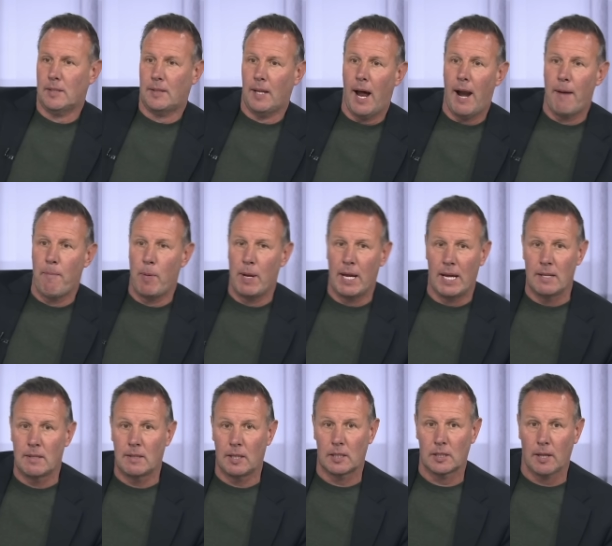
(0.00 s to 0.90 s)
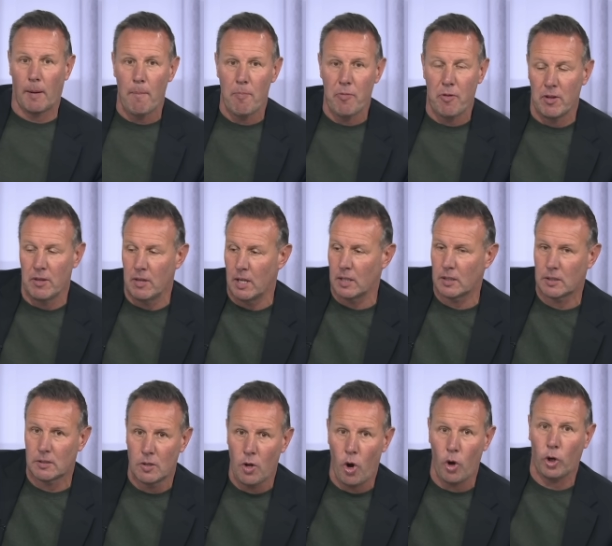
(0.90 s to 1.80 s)
this derby into something
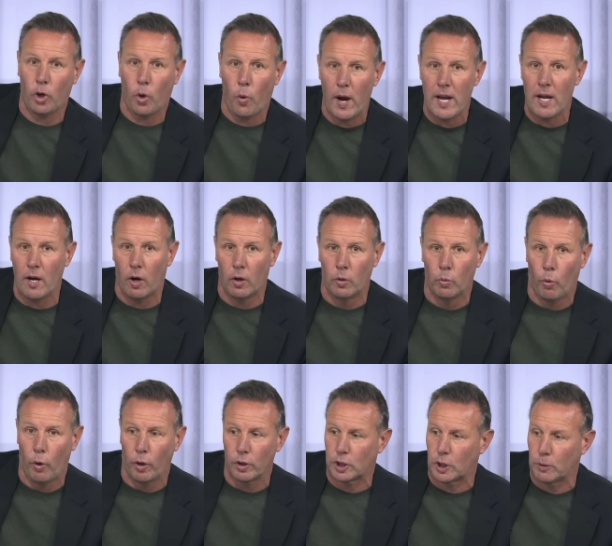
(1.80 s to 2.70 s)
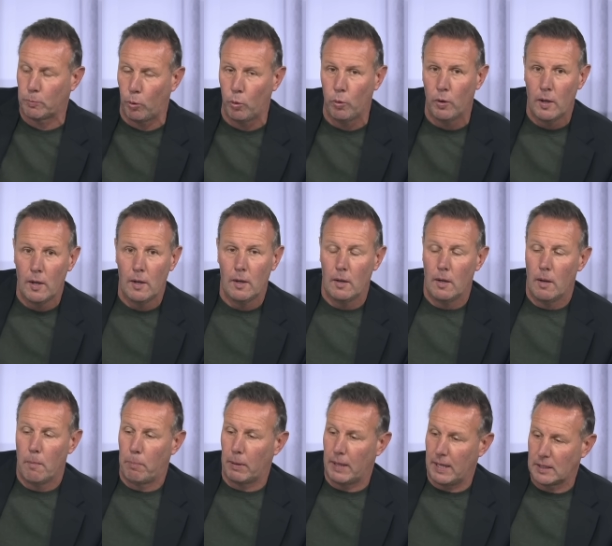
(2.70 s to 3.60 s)
that's not quite unwatchable,
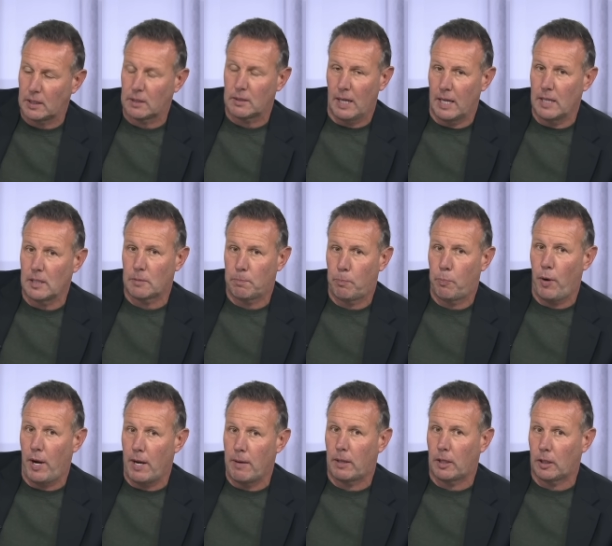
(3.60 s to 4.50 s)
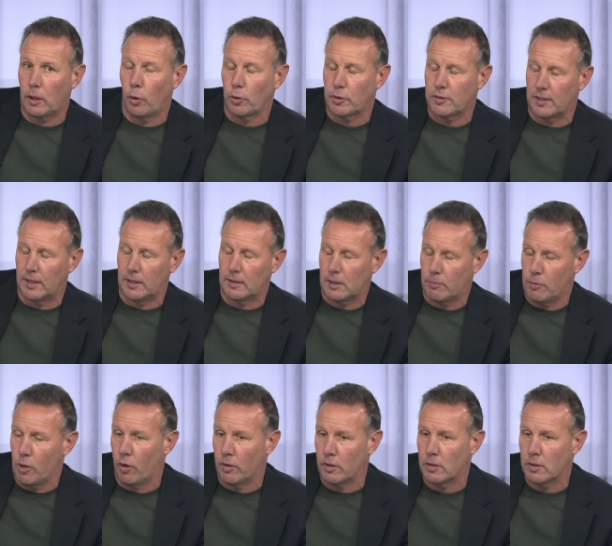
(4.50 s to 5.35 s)
mm. but it's, it's pretty close to it, to be